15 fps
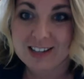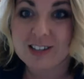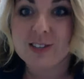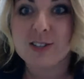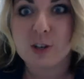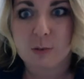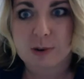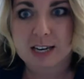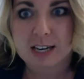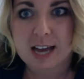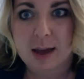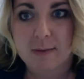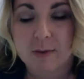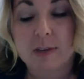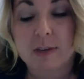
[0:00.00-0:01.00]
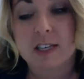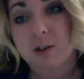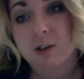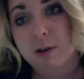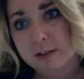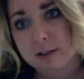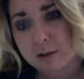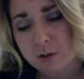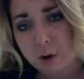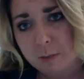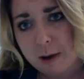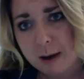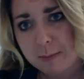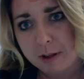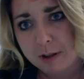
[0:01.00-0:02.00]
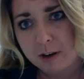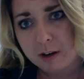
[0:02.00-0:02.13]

so many times because you guys are so popular.